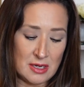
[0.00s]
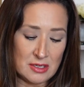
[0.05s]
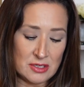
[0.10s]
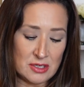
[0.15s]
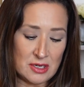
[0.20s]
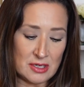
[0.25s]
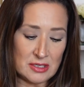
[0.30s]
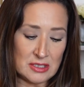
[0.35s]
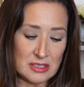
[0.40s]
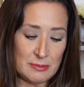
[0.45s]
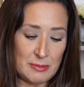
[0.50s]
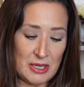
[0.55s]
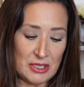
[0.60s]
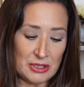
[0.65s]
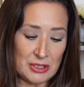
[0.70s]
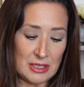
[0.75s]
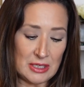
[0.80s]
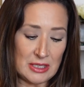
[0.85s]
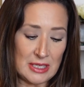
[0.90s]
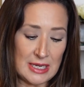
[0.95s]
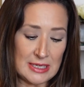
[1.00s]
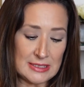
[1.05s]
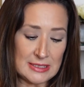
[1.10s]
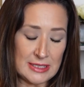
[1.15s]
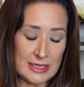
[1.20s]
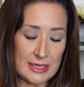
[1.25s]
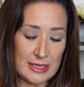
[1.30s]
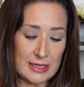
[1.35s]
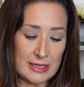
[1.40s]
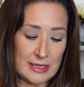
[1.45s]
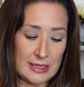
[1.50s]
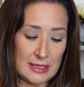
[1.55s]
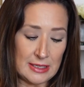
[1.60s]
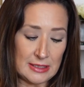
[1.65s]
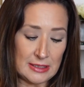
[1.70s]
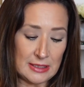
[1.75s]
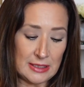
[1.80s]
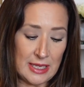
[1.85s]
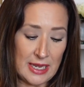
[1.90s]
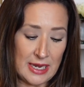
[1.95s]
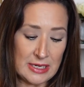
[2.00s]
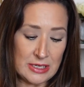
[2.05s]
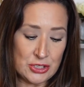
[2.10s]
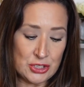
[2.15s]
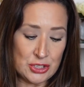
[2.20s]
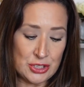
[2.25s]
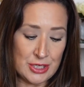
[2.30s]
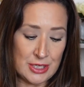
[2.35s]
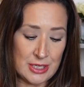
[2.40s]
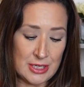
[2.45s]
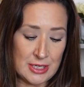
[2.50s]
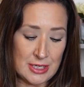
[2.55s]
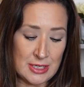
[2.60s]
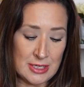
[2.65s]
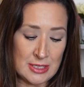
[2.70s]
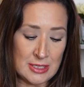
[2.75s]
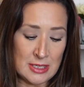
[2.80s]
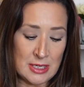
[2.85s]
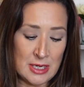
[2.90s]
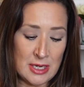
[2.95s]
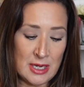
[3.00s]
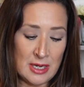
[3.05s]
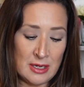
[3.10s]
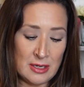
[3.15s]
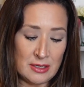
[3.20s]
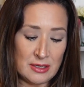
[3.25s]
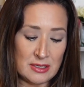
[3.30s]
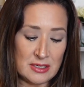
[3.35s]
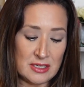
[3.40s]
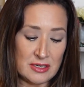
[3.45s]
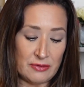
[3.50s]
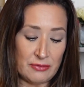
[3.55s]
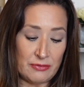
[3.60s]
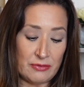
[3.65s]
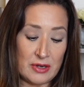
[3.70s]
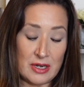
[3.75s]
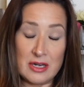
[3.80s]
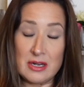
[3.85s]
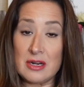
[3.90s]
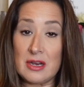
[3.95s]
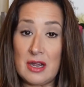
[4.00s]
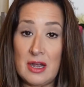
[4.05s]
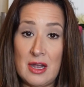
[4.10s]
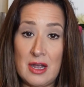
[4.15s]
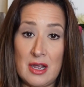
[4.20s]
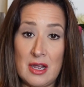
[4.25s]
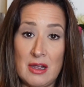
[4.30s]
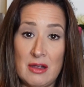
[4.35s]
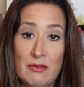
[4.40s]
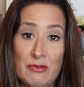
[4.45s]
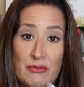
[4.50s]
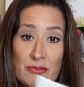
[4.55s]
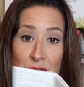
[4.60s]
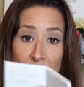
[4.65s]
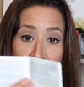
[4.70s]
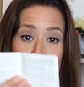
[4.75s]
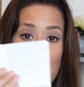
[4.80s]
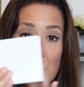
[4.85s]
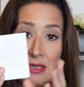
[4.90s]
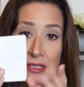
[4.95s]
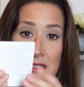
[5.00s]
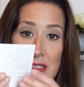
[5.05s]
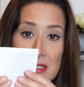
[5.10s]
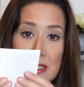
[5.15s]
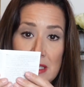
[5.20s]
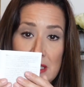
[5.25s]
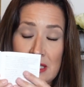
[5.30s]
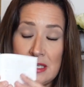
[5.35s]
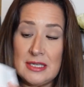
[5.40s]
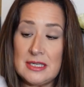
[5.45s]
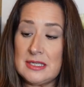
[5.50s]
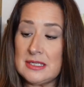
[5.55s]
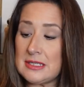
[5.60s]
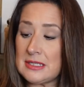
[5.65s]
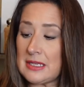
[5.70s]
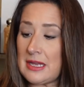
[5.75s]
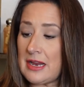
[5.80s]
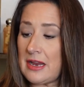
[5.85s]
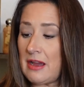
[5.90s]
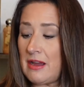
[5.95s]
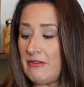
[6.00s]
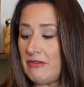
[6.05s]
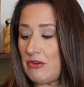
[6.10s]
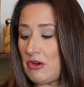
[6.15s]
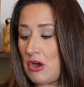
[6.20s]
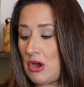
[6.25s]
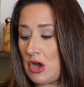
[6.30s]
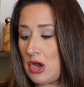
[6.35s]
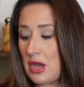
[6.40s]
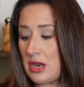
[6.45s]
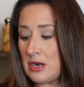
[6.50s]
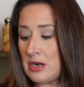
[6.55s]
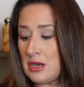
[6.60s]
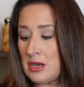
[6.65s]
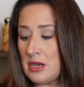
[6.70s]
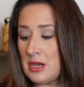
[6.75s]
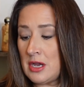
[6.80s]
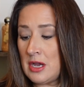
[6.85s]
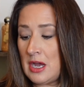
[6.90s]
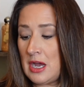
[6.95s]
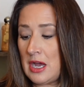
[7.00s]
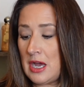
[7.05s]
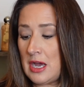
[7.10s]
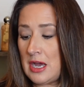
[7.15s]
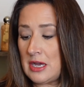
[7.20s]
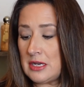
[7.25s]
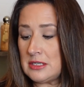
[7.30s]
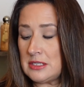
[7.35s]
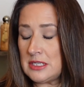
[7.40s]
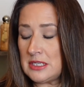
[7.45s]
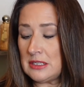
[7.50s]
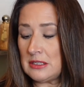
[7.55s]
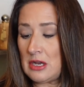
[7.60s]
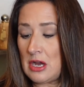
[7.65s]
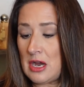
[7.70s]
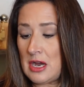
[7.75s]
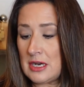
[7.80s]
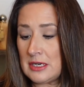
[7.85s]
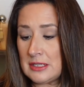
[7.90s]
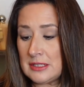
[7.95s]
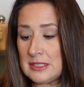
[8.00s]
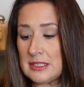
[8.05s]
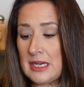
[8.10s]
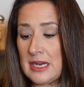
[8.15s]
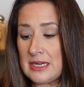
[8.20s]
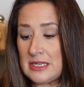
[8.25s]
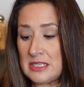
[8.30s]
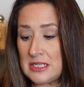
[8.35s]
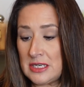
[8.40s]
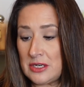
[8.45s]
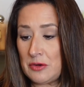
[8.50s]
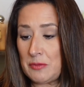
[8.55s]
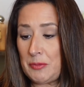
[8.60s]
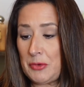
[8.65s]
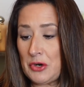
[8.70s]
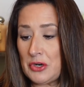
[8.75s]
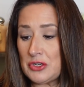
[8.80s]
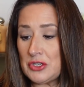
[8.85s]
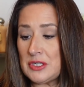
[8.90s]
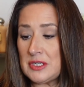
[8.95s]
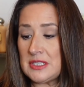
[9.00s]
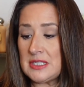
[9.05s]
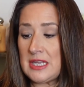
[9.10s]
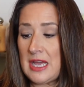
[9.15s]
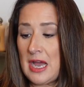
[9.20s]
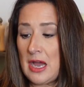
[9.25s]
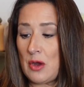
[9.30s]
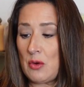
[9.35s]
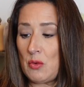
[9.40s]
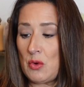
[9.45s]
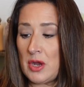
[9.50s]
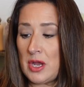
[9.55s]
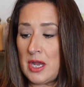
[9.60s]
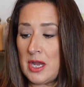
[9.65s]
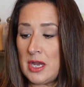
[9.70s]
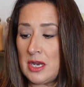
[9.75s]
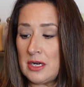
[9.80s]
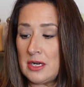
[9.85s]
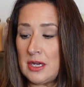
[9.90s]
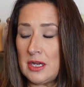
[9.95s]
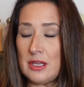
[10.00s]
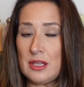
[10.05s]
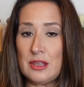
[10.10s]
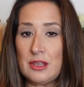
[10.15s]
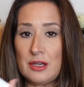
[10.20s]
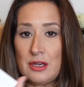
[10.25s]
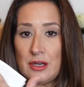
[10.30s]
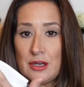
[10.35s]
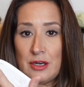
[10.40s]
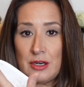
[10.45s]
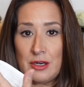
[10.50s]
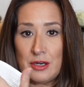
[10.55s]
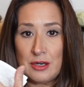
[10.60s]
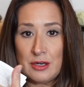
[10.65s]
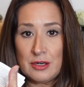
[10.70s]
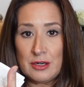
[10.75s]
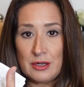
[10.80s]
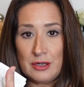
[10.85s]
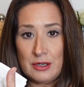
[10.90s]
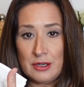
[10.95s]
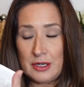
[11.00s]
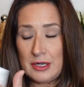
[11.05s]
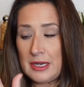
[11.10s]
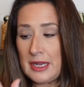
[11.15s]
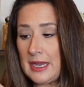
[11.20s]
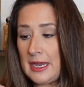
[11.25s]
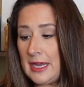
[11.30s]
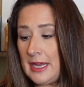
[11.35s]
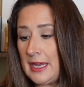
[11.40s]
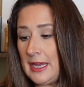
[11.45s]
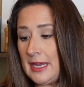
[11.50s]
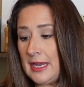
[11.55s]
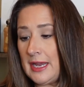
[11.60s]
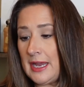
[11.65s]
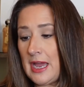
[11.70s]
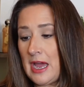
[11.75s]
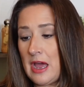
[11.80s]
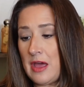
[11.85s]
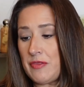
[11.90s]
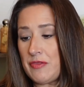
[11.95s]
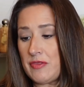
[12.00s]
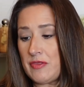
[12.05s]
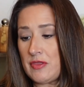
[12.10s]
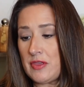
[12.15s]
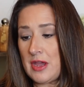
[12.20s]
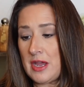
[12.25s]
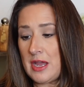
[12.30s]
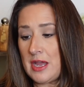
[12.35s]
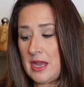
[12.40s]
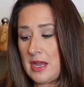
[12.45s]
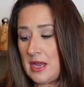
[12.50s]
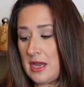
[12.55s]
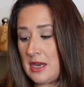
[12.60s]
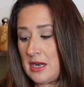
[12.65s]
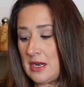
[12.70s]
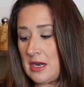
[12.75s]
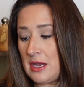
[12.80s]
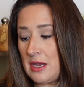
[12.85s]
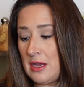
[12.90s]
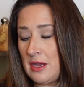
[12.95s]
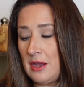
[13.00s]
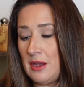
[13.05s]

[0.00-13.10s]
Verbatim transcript: Talks about the classic collection, the different uh, fragrances. Like I've got uh, Delox. I did purchase that one, the Kirke, and then